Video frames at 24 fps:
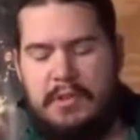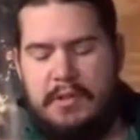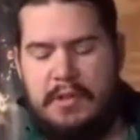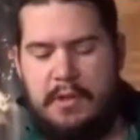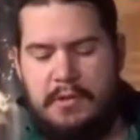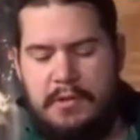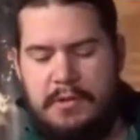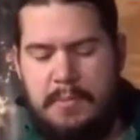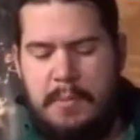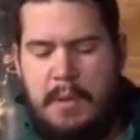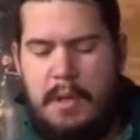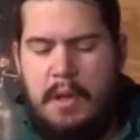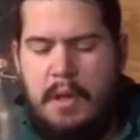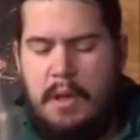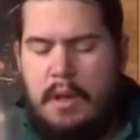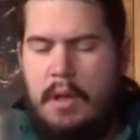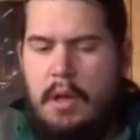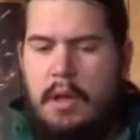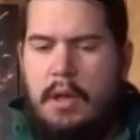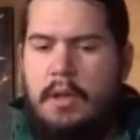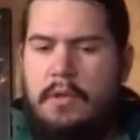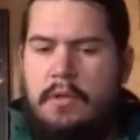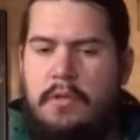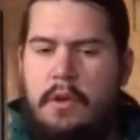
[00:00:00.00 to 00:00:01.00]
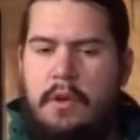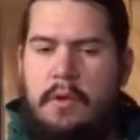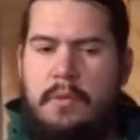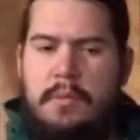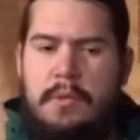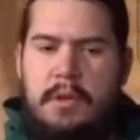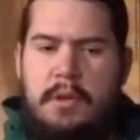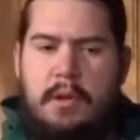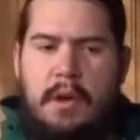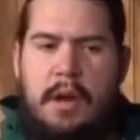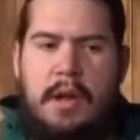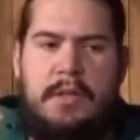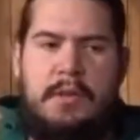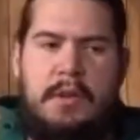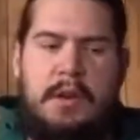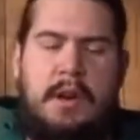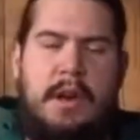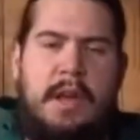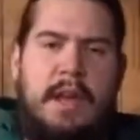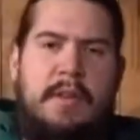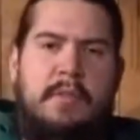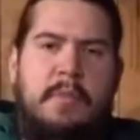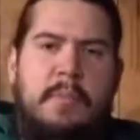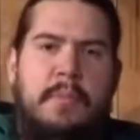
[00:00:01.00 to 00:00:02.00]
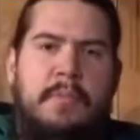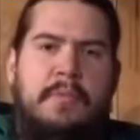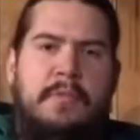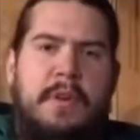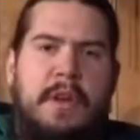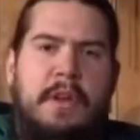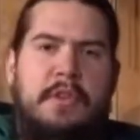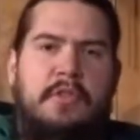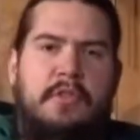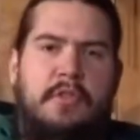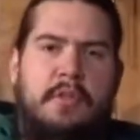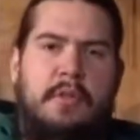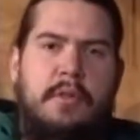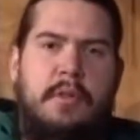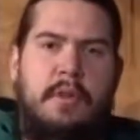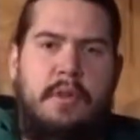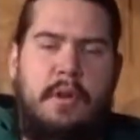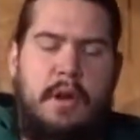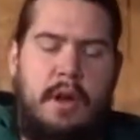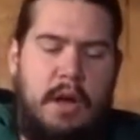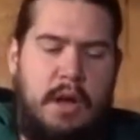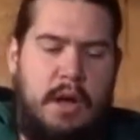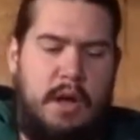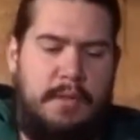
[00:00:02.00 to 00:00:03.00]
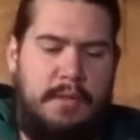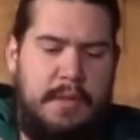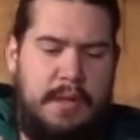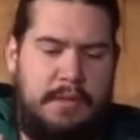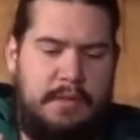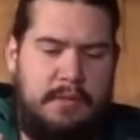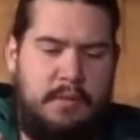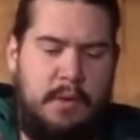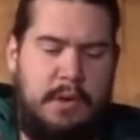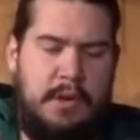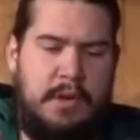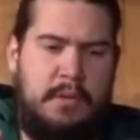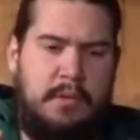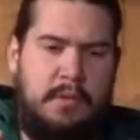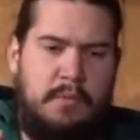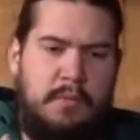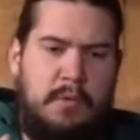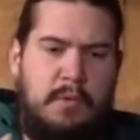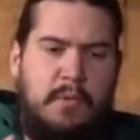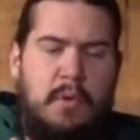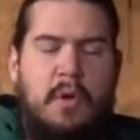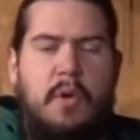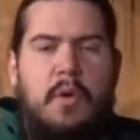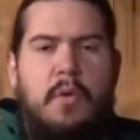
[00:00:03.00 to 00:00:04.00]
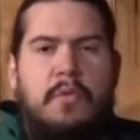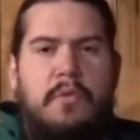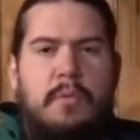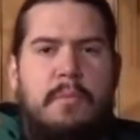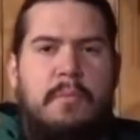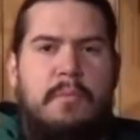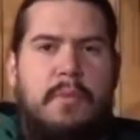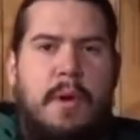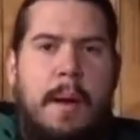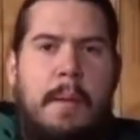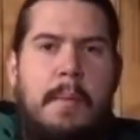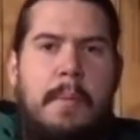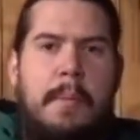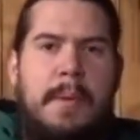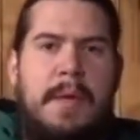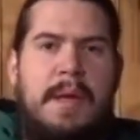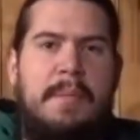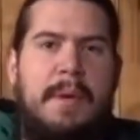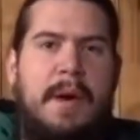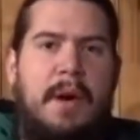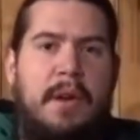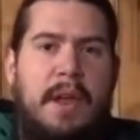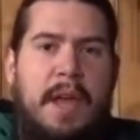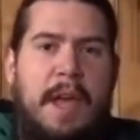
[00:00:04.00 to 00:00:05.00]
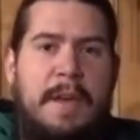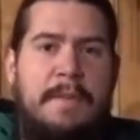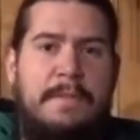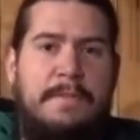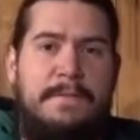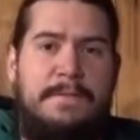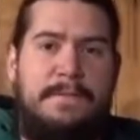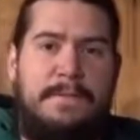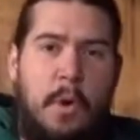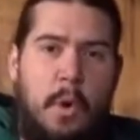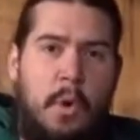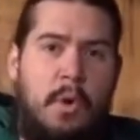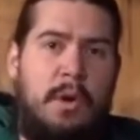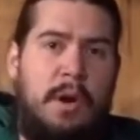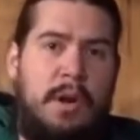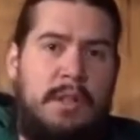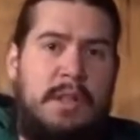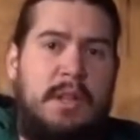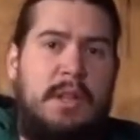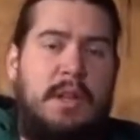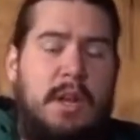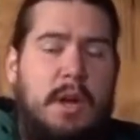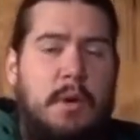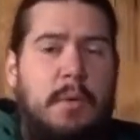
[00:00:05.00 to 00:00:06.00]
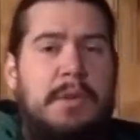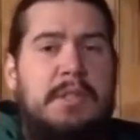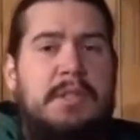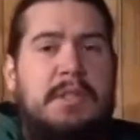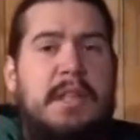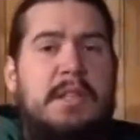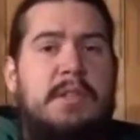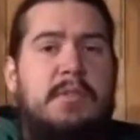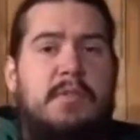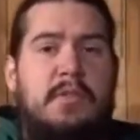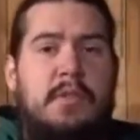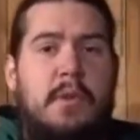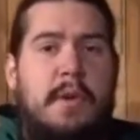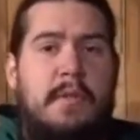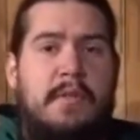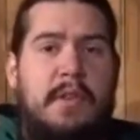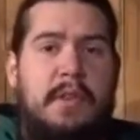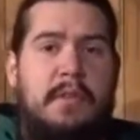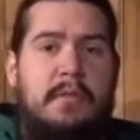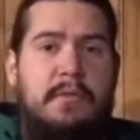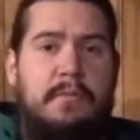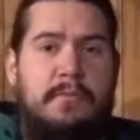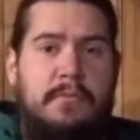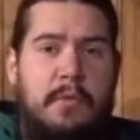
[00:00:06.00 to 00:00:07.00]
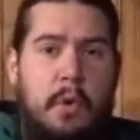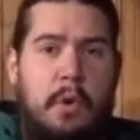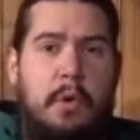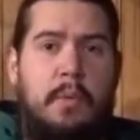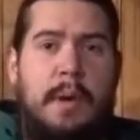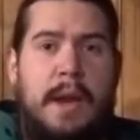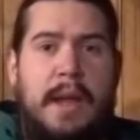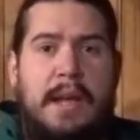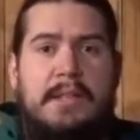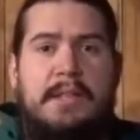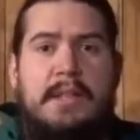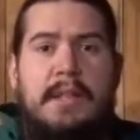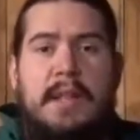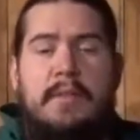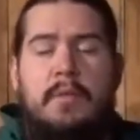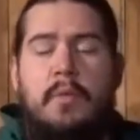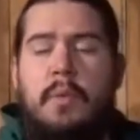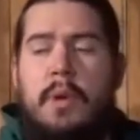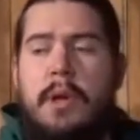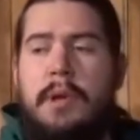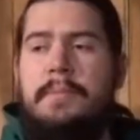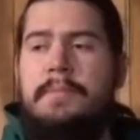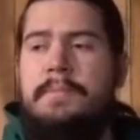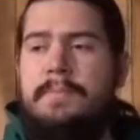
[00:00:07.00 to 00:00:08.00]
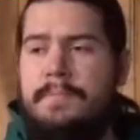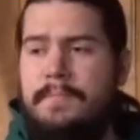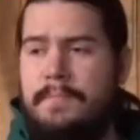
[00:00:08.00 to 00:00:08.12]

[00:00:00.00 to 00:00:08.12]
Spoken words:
skills. So you're either going to have a profession that's going to go from probably about a 4 at the lowest, that's you having 4 ranks at level 1,